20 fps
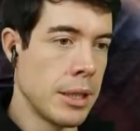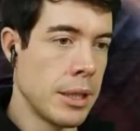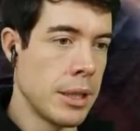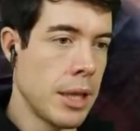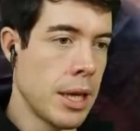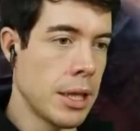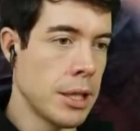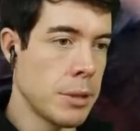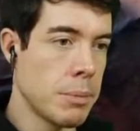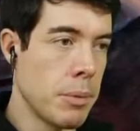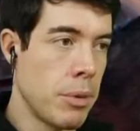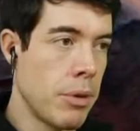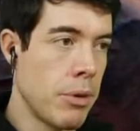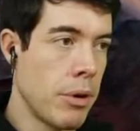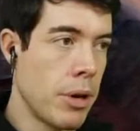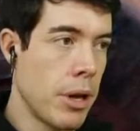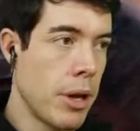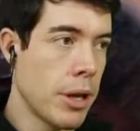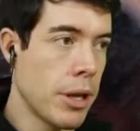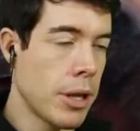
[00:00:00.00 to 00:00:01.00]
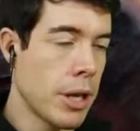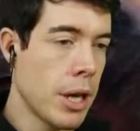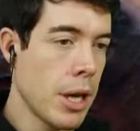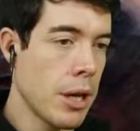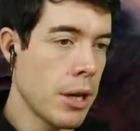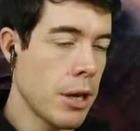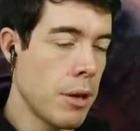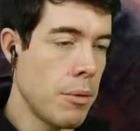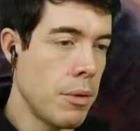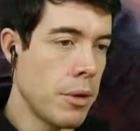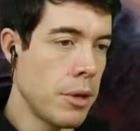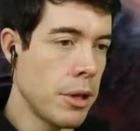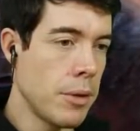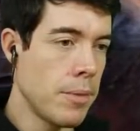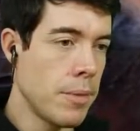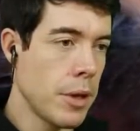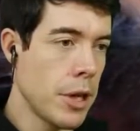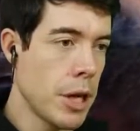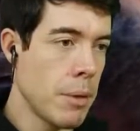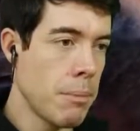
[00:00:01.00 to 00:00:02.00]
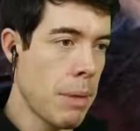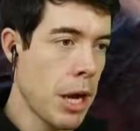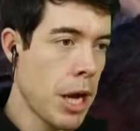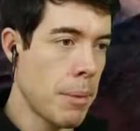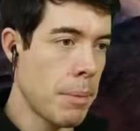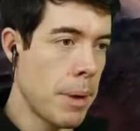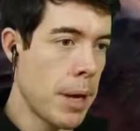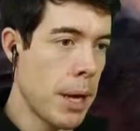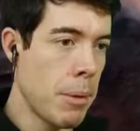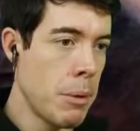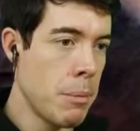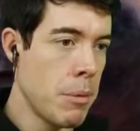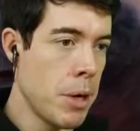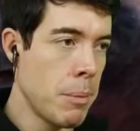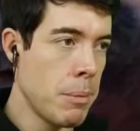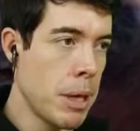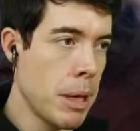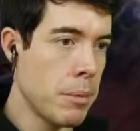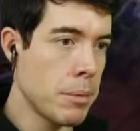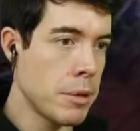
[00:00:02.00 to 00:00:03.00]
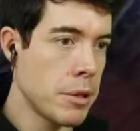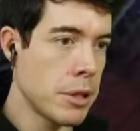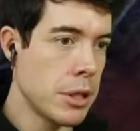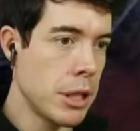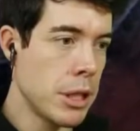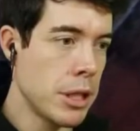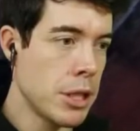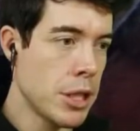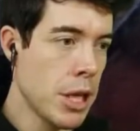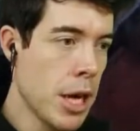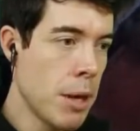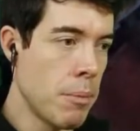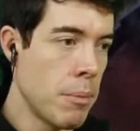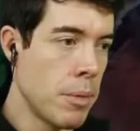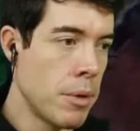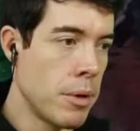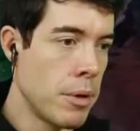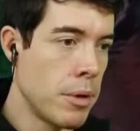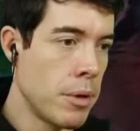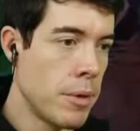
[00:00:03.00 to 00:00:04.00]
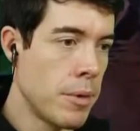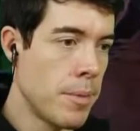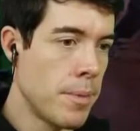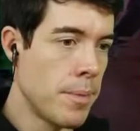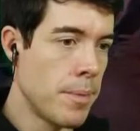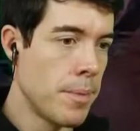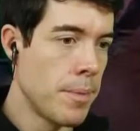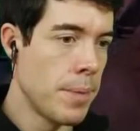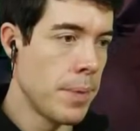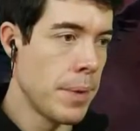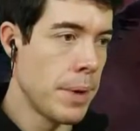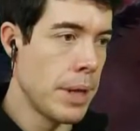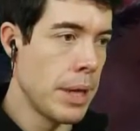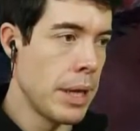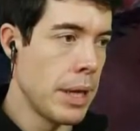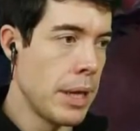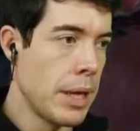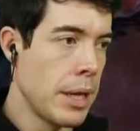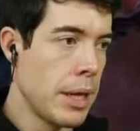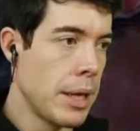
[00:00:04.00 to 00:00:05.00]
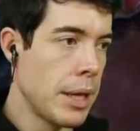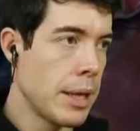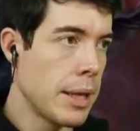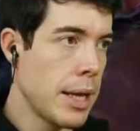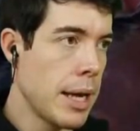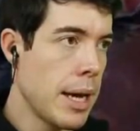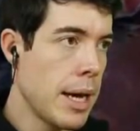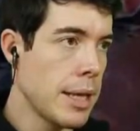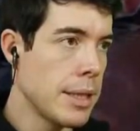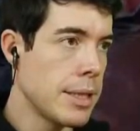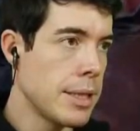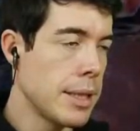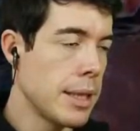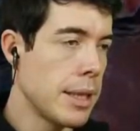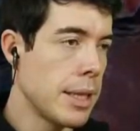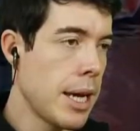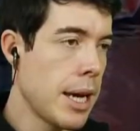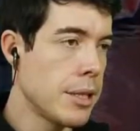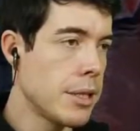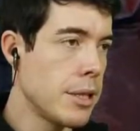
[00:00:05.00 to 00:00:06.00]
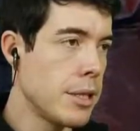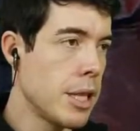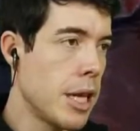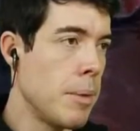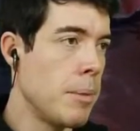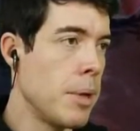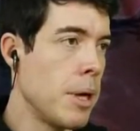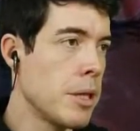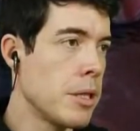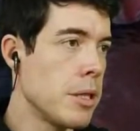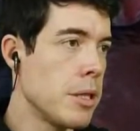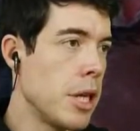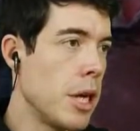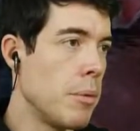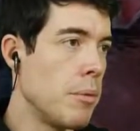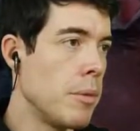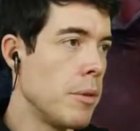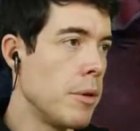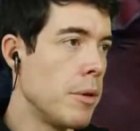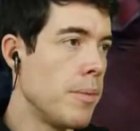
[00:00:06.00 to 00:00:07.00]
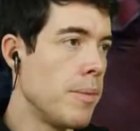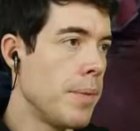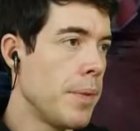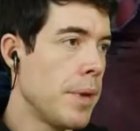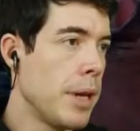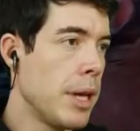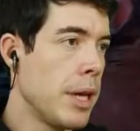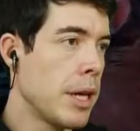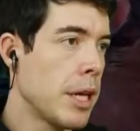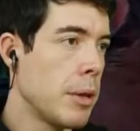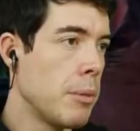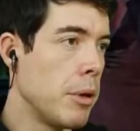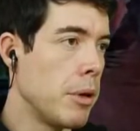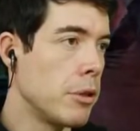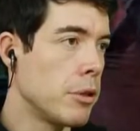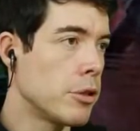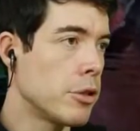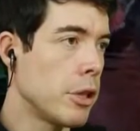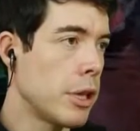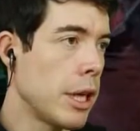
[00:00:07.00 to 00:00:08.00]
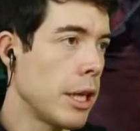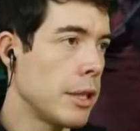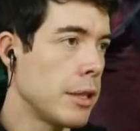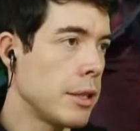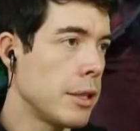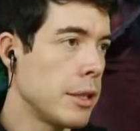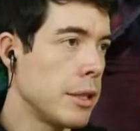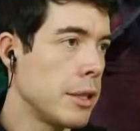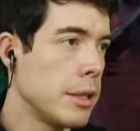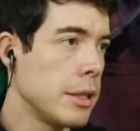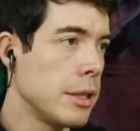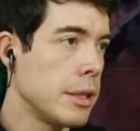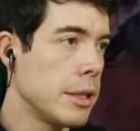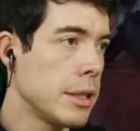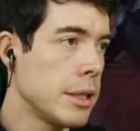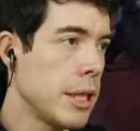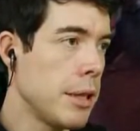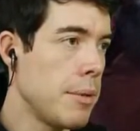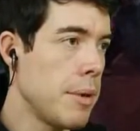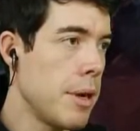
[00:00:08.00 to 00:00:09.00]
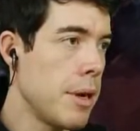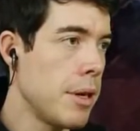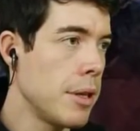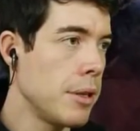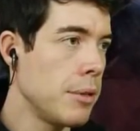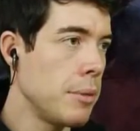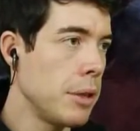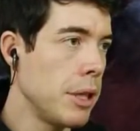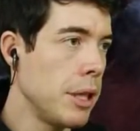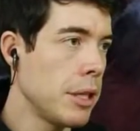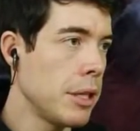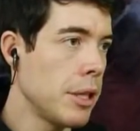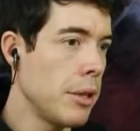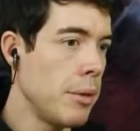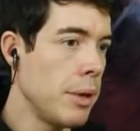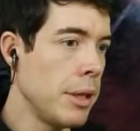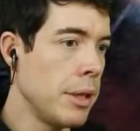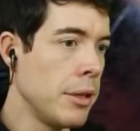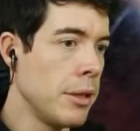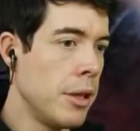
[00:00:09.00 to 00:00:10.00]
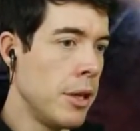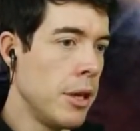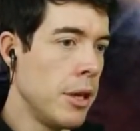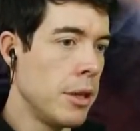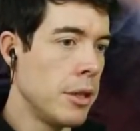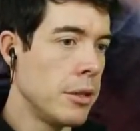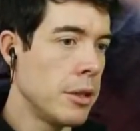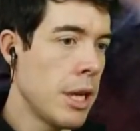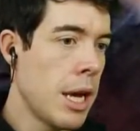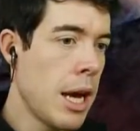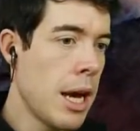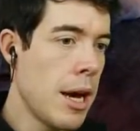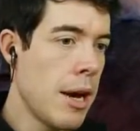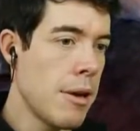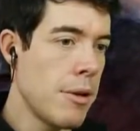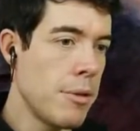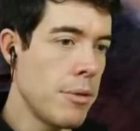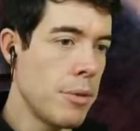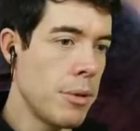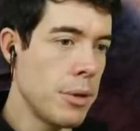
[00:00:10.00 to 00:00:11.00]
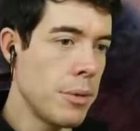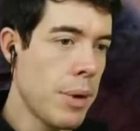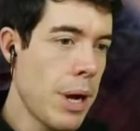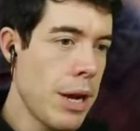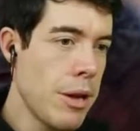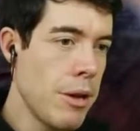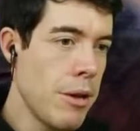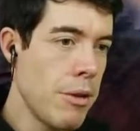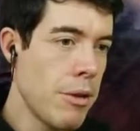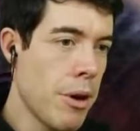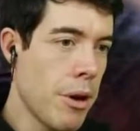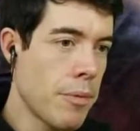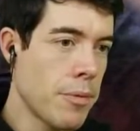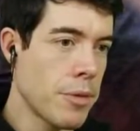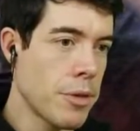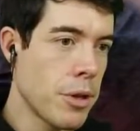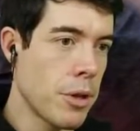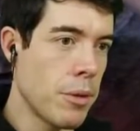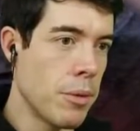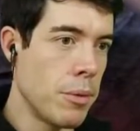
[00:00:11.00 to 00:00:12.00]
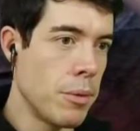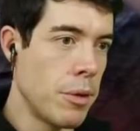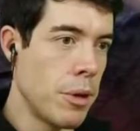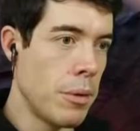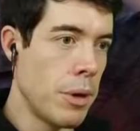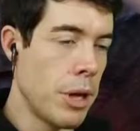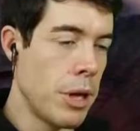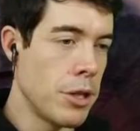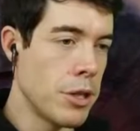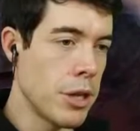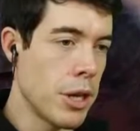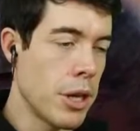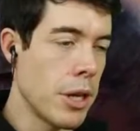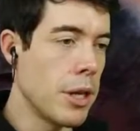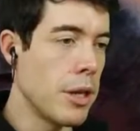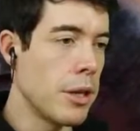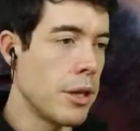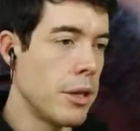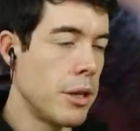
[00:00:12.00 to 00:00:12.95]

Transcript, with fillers: That's more like it. Go on, if you come back up here, we might be able to see the gem. That's it. There's a gem. There's a gem. Come on, suck it. Go on. What are you doing? No. Where are you off to, Luigi?